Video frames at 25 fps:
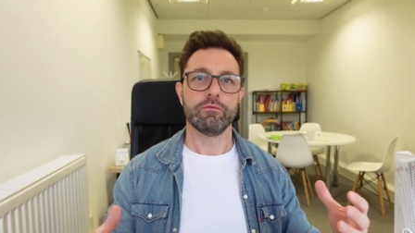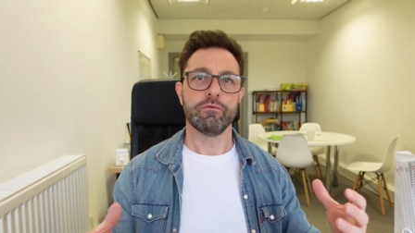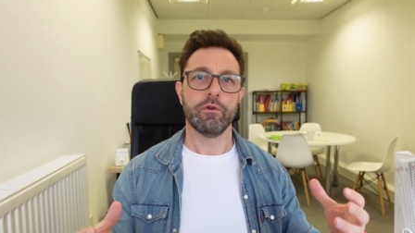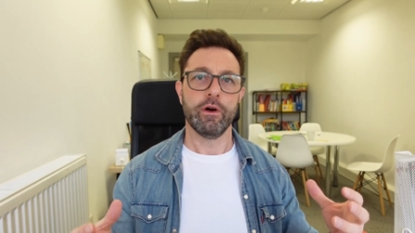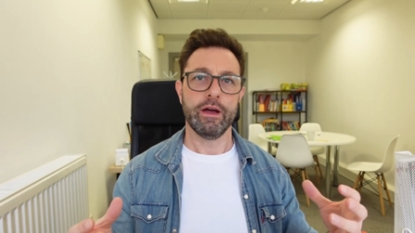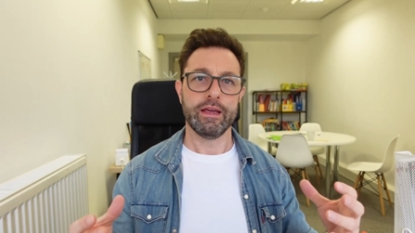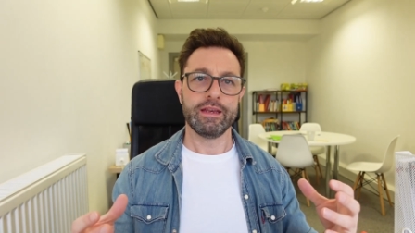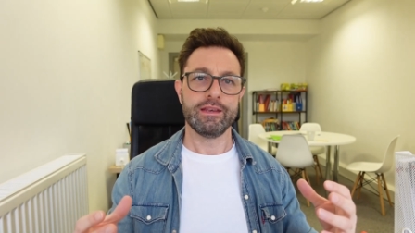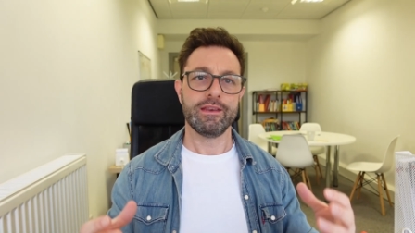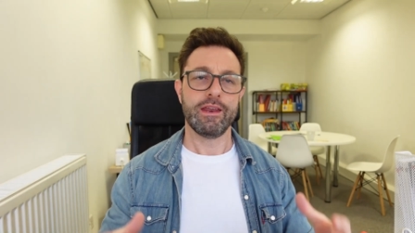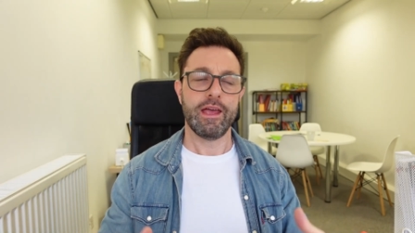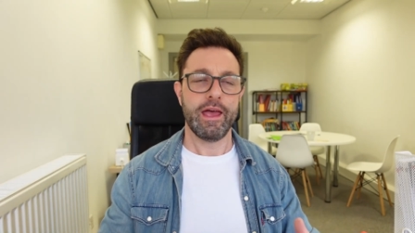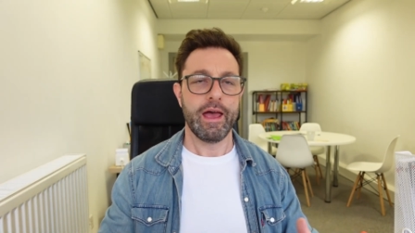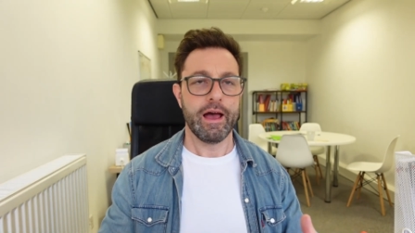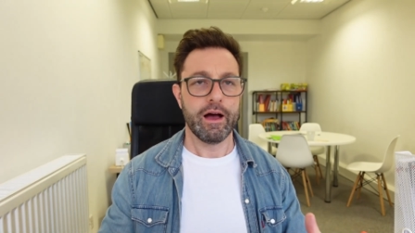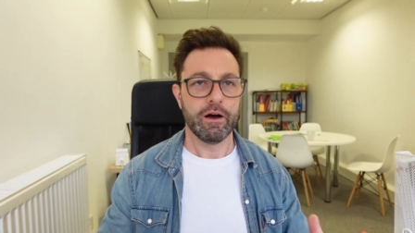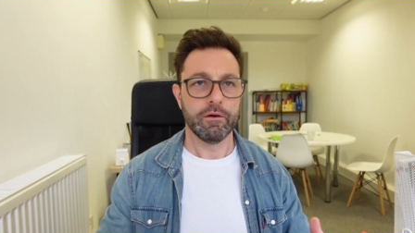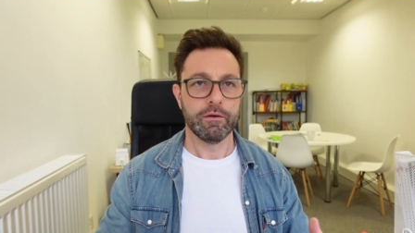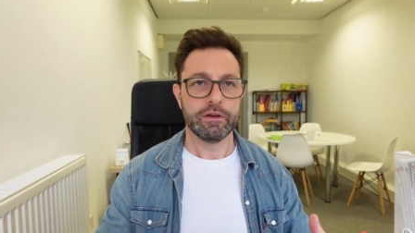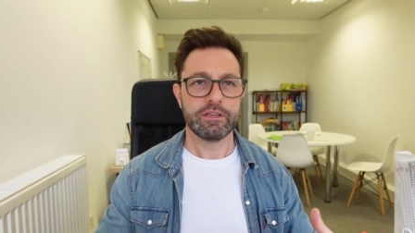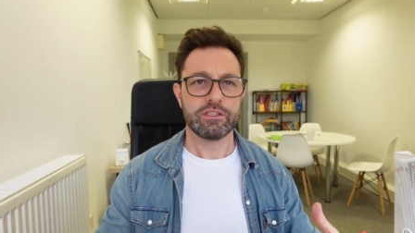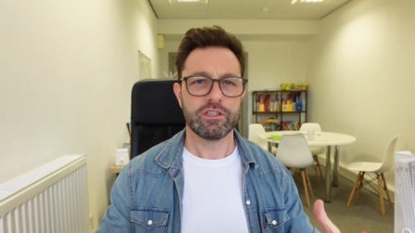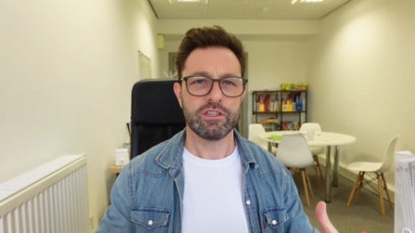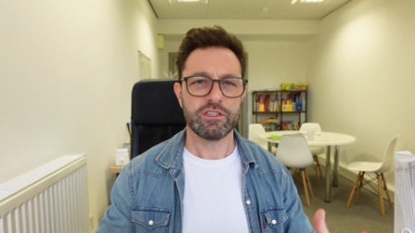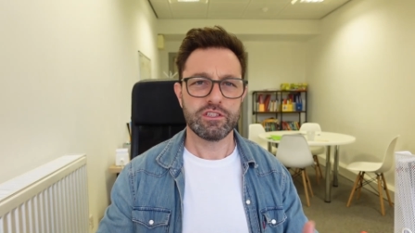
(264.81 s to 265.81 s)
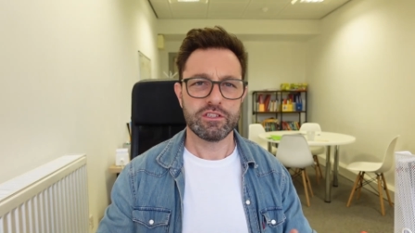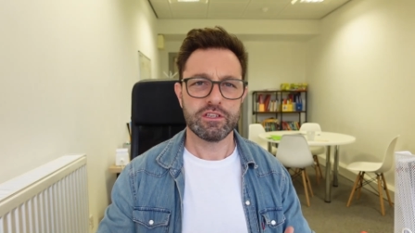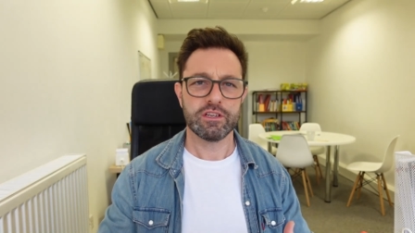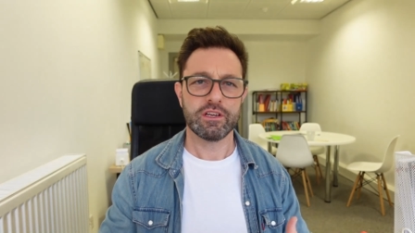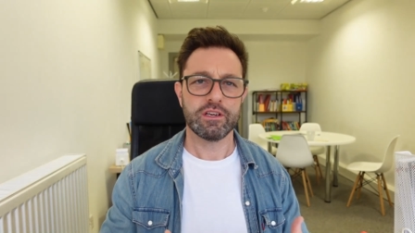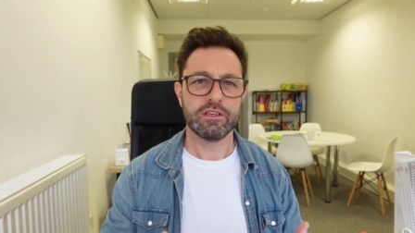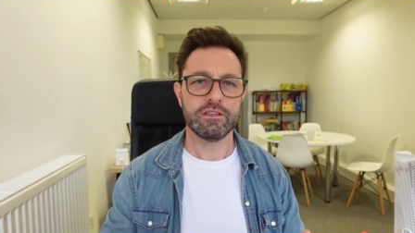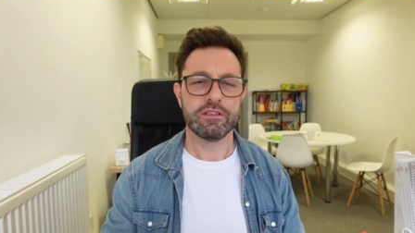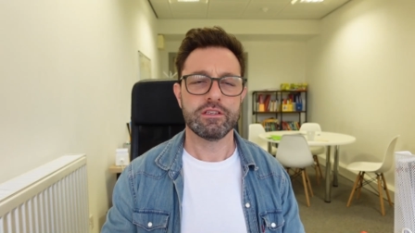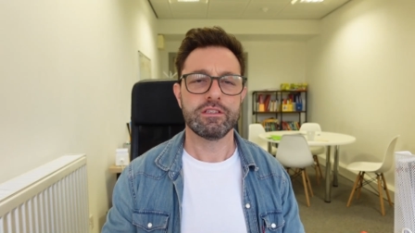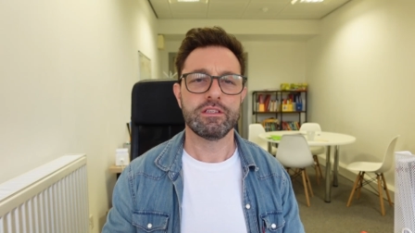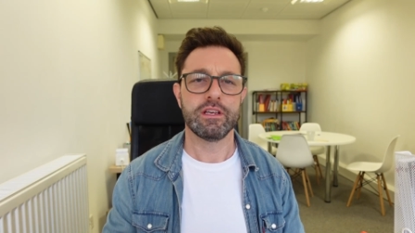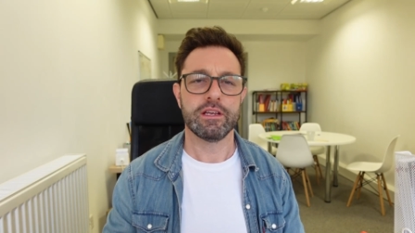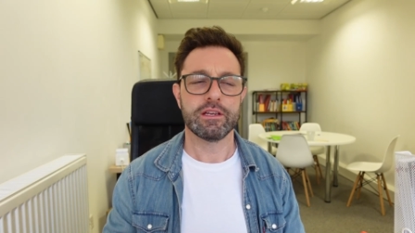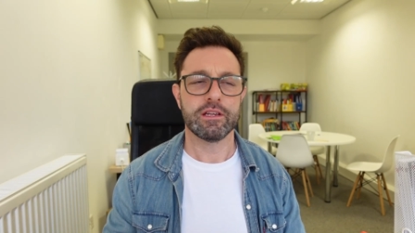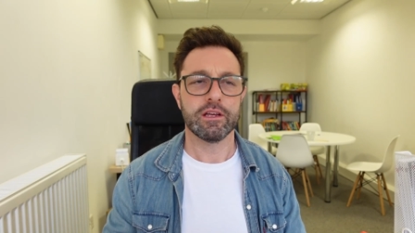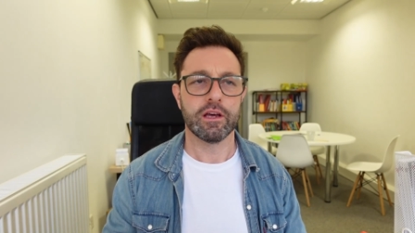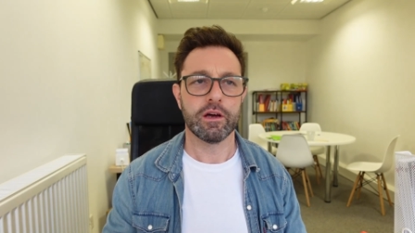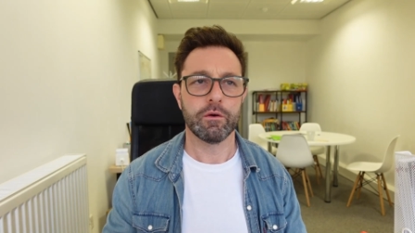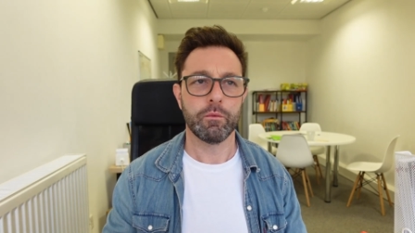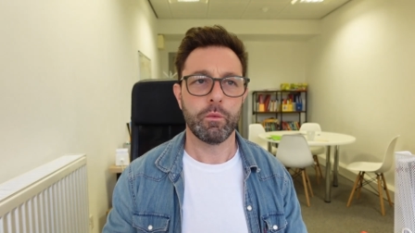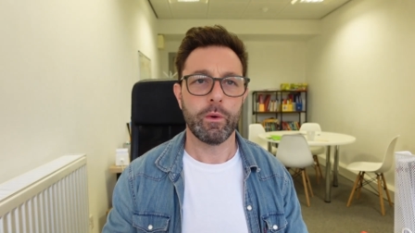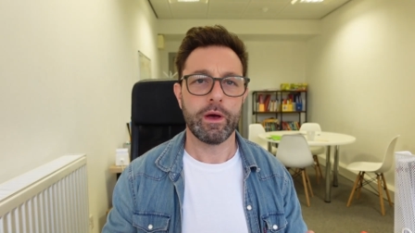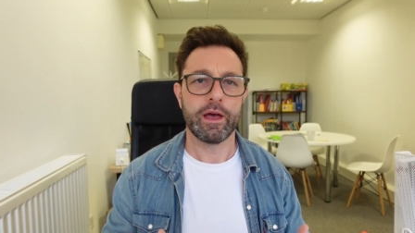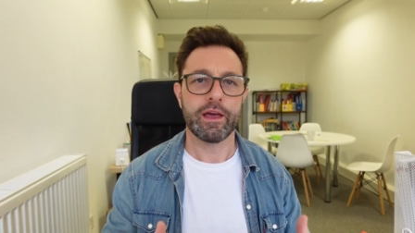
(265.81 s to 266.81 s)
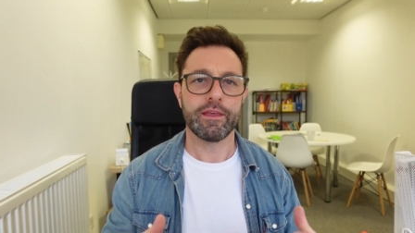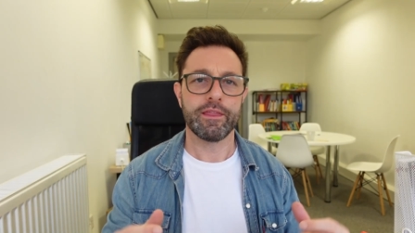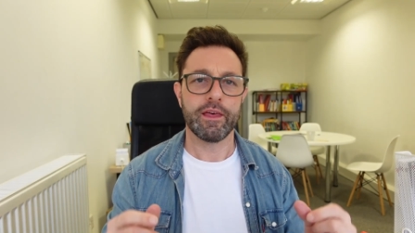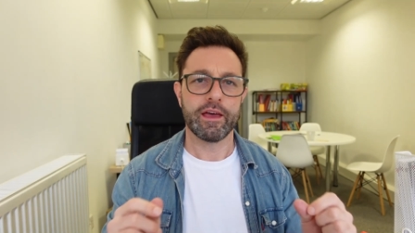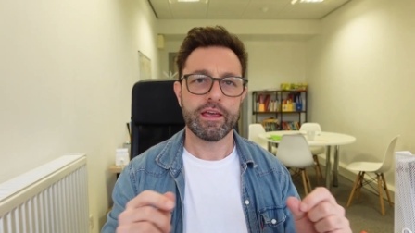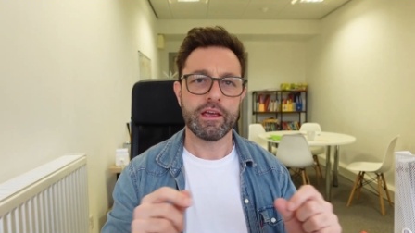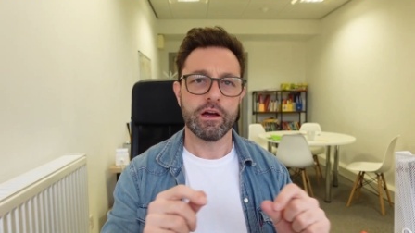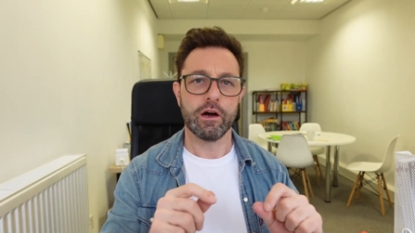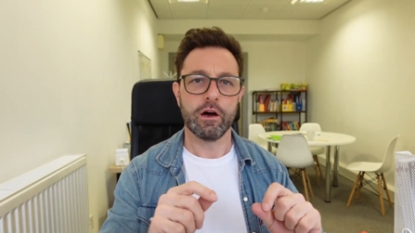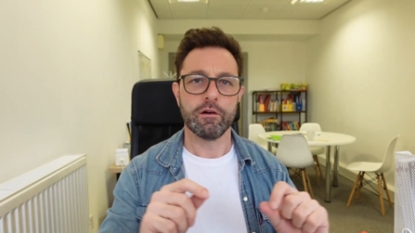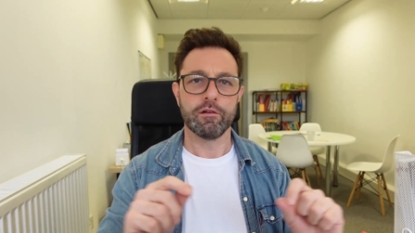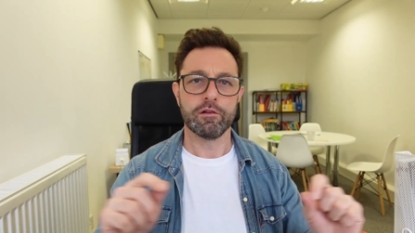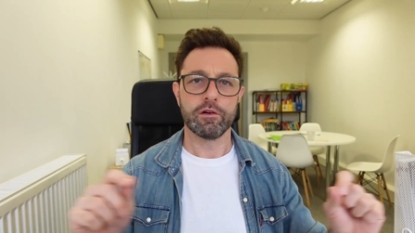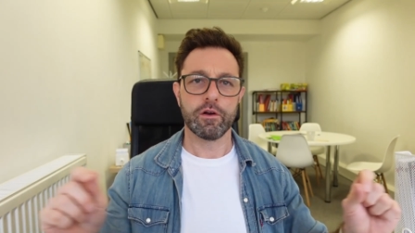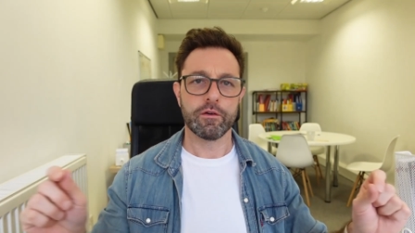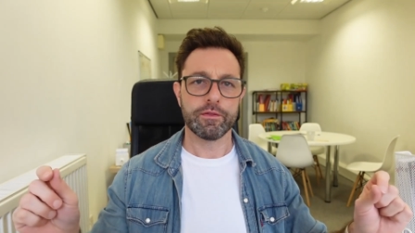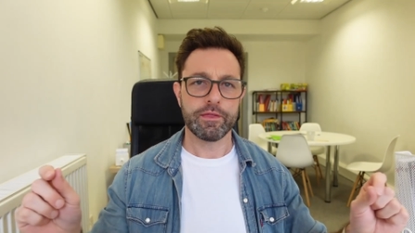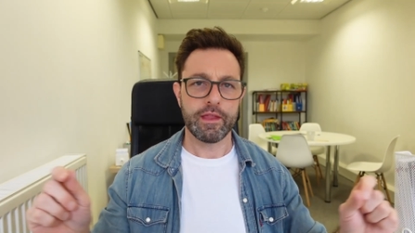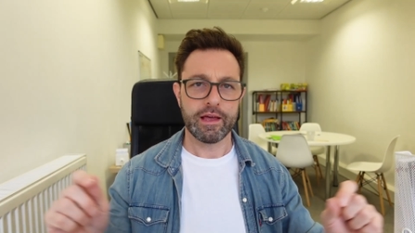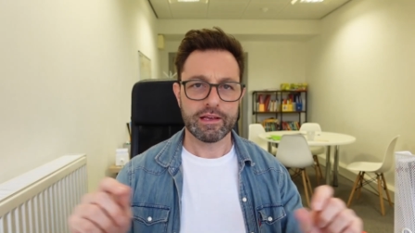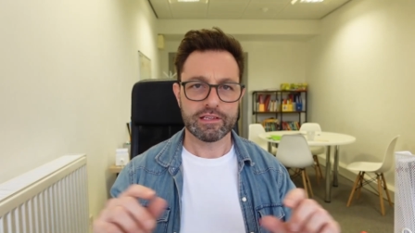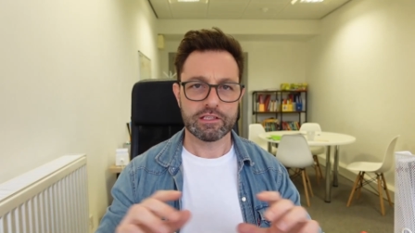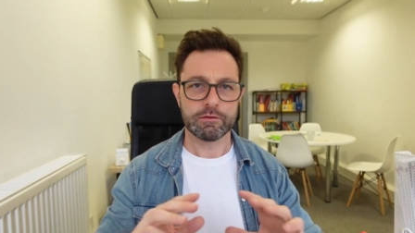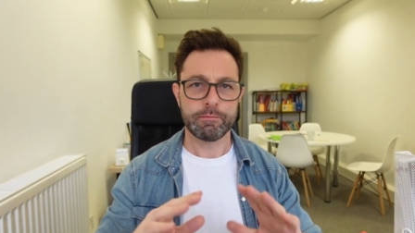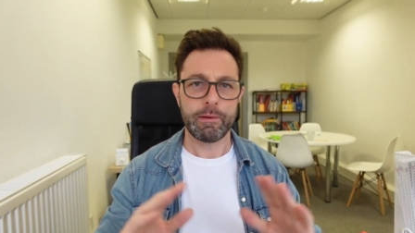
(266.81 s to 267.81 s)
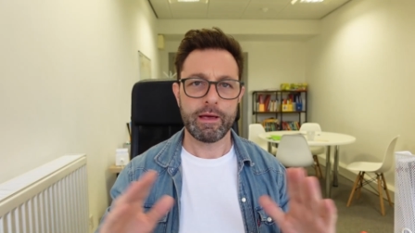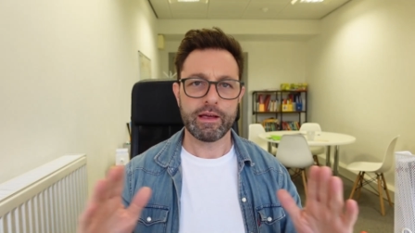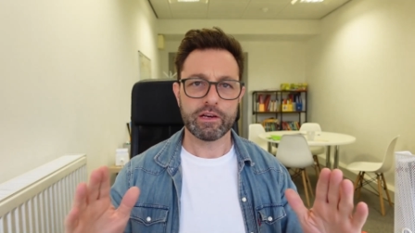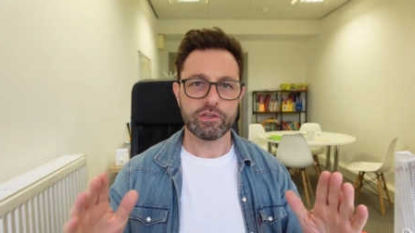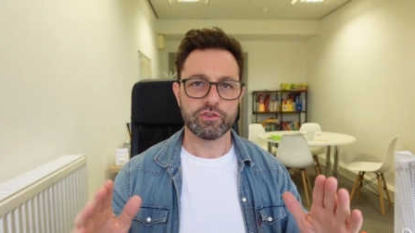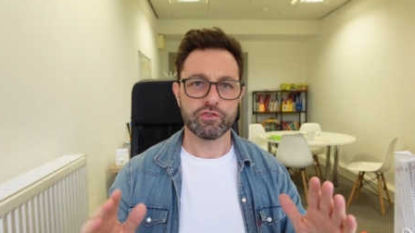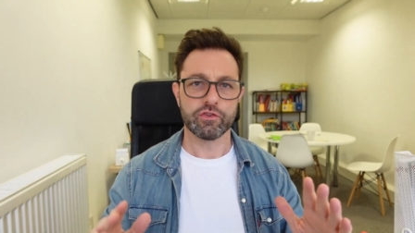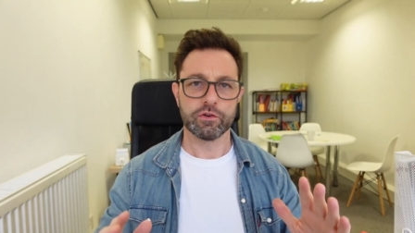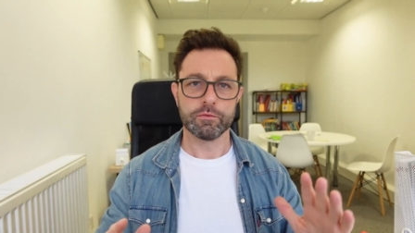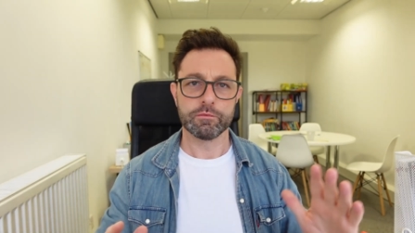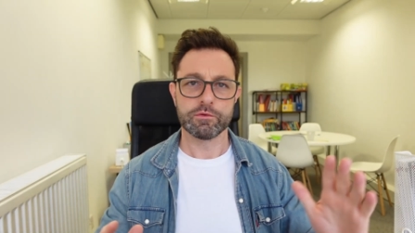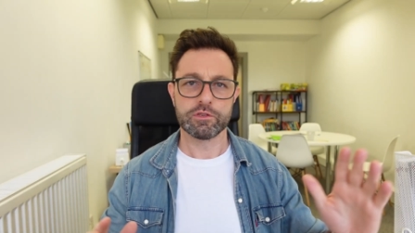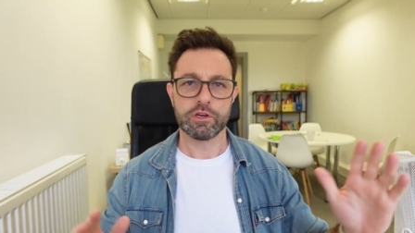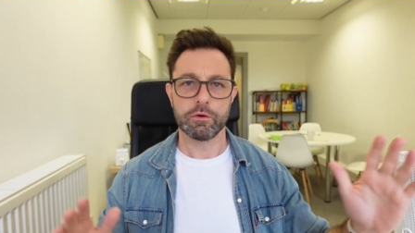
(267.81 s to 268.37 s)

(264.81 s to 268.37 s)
right now is just to consider where they are along that spectrum.